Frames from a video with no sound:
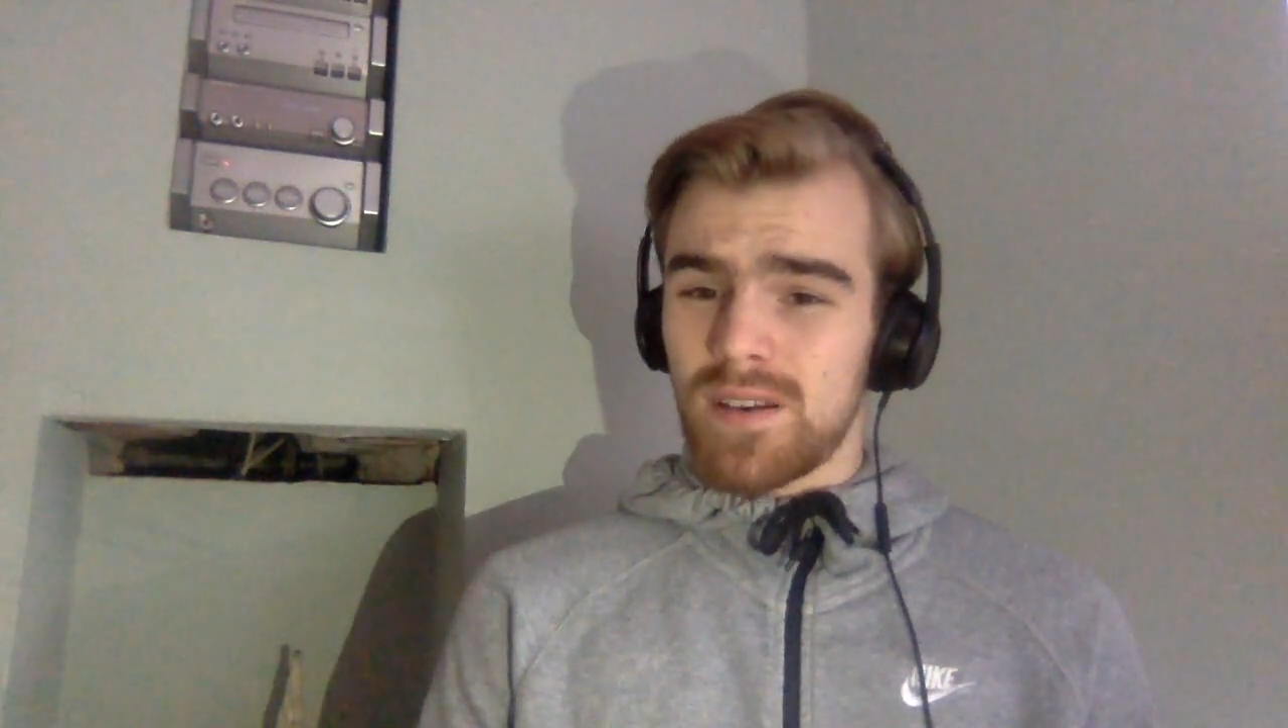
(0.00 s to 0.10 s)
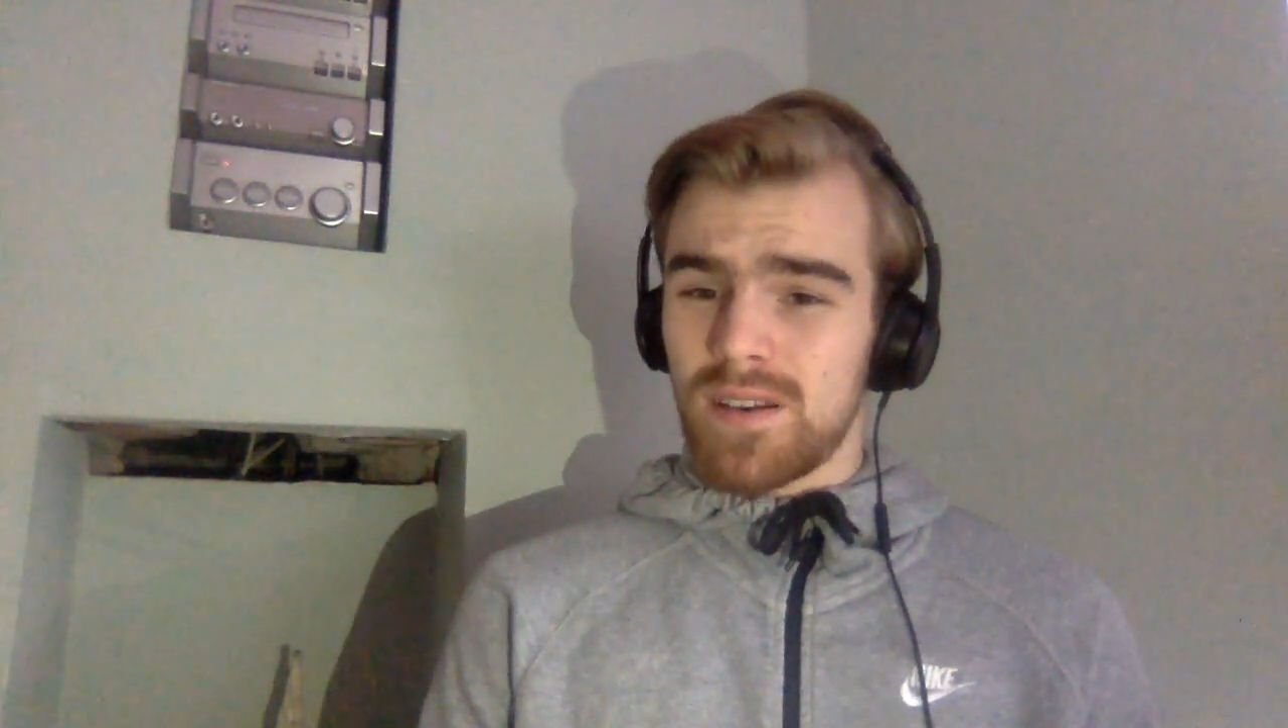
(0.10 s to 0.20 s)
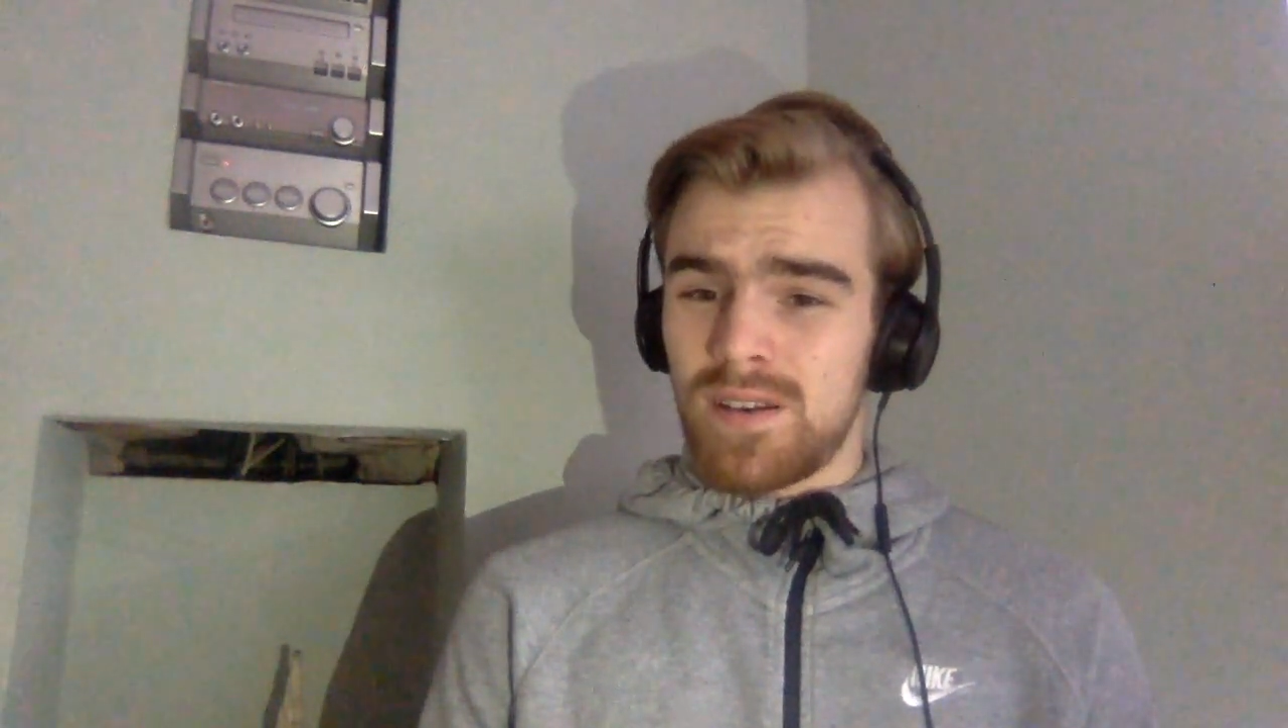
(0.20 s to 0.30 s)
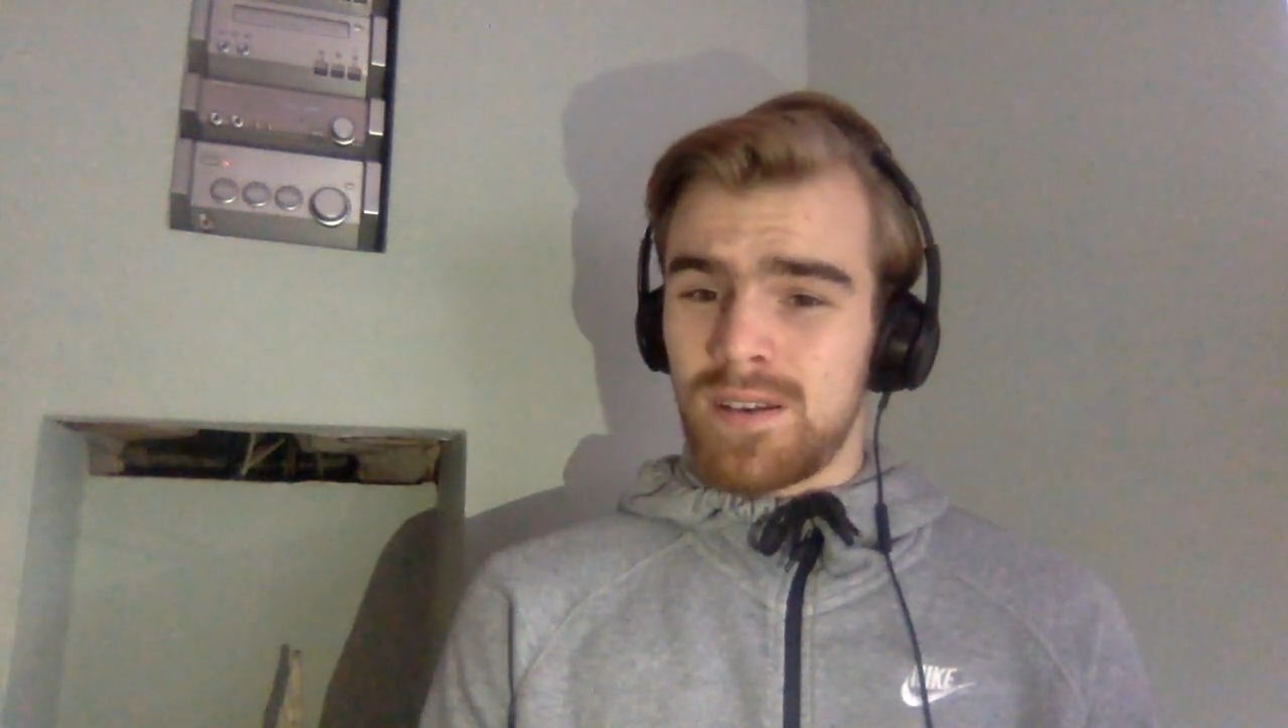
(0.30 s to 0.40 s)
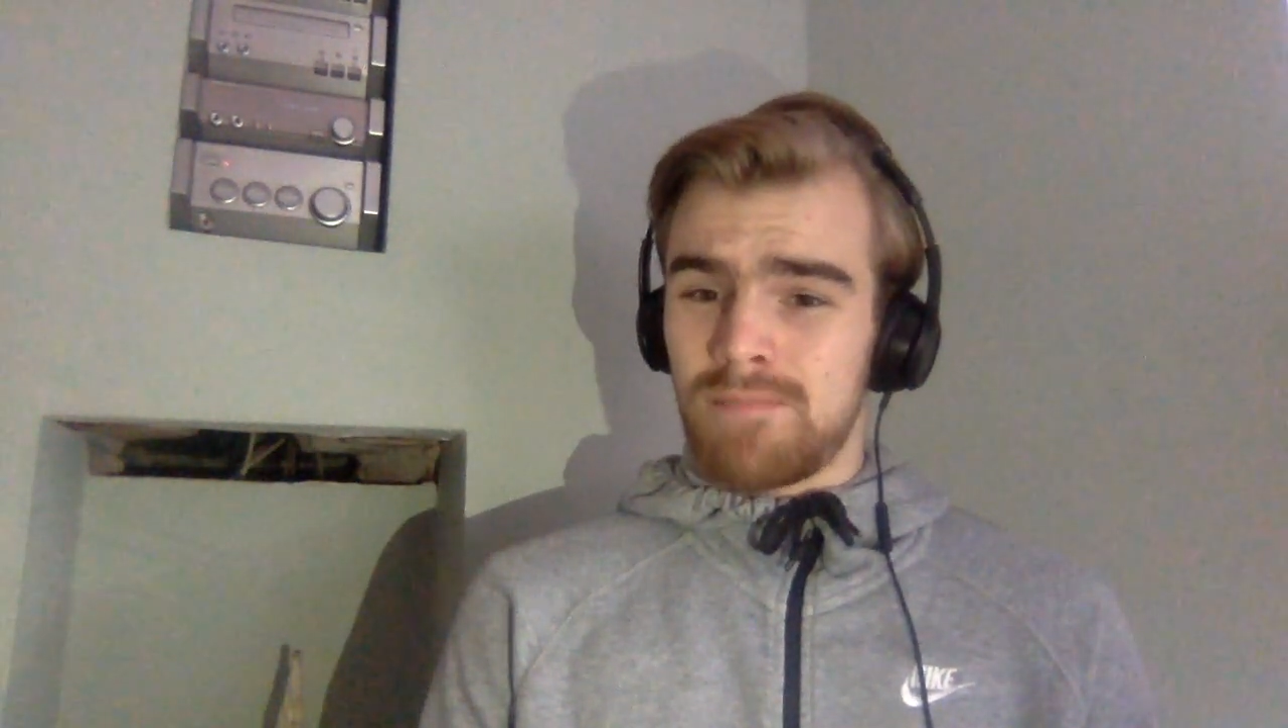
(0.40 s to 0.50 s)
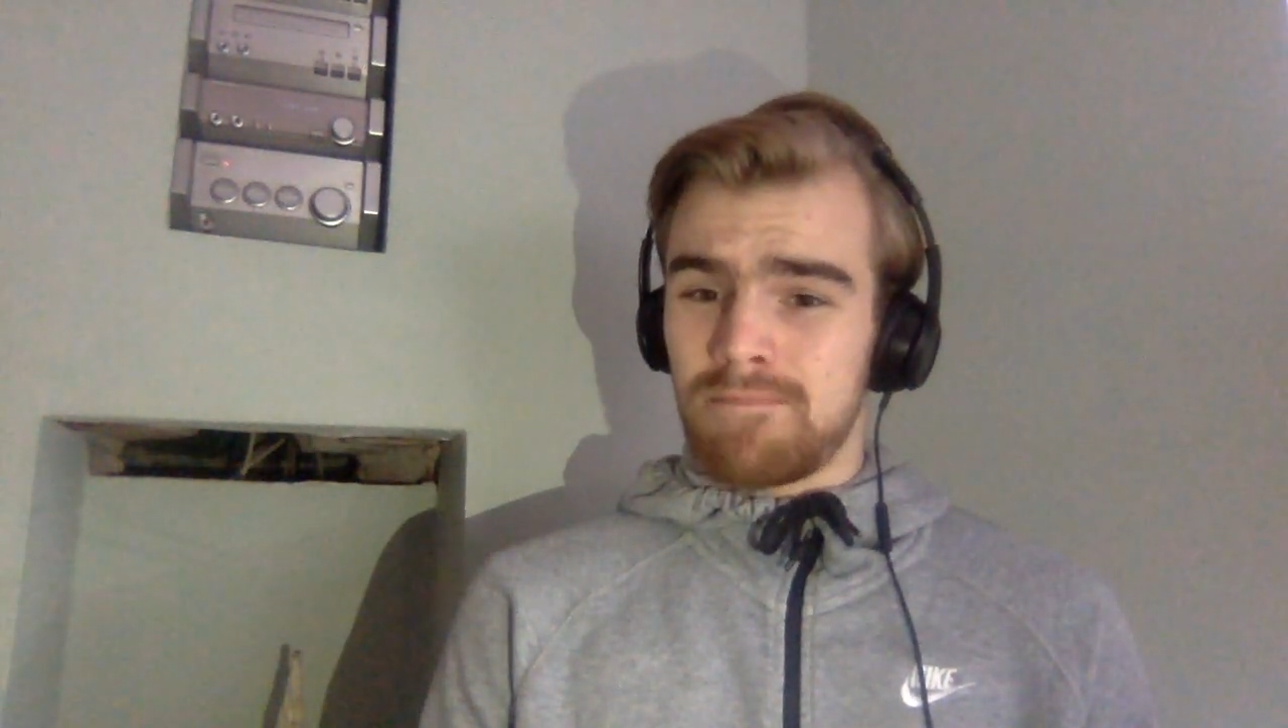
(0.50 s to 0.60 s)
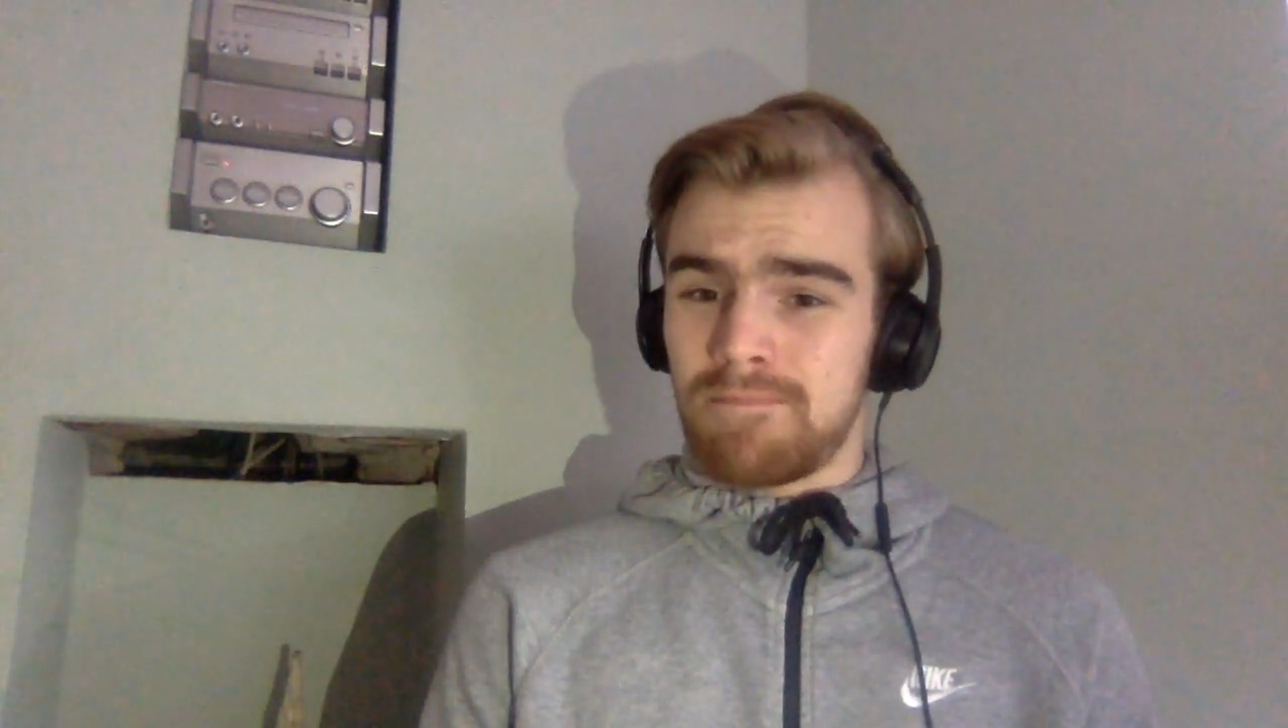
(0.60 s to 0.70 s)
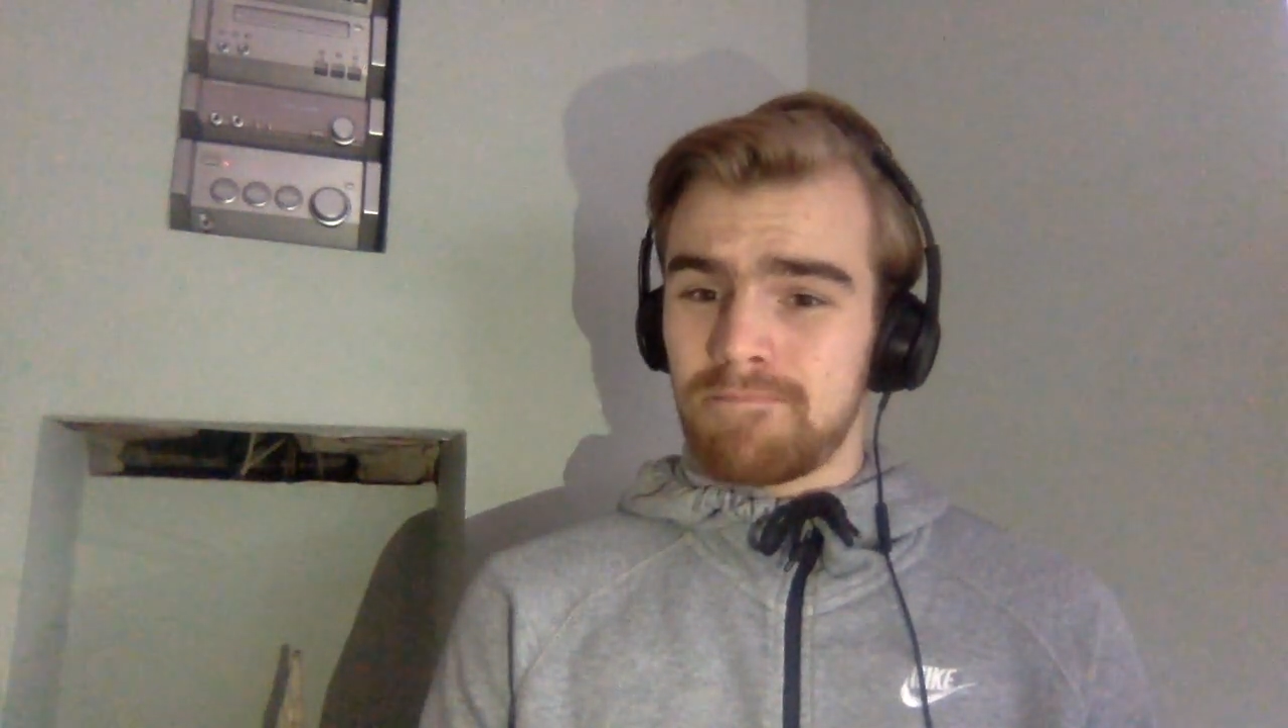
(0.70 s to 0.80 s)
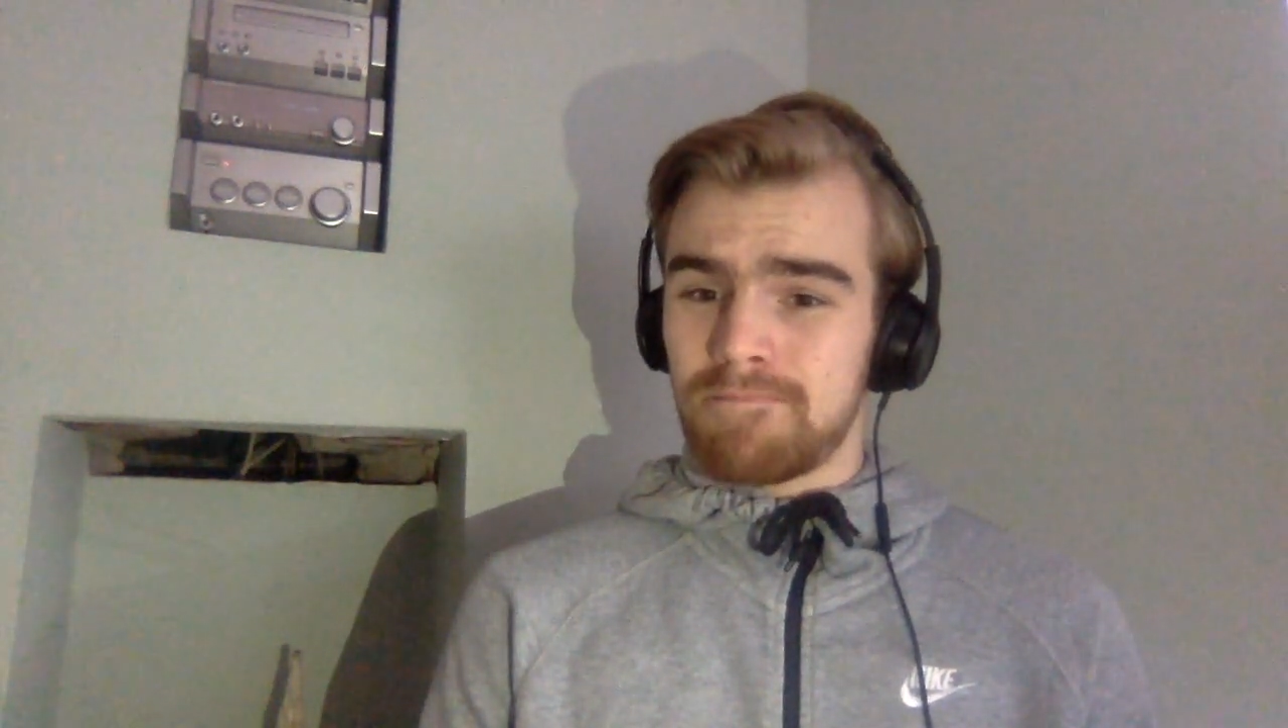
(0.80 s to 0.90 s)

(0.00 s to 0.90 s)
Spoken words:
and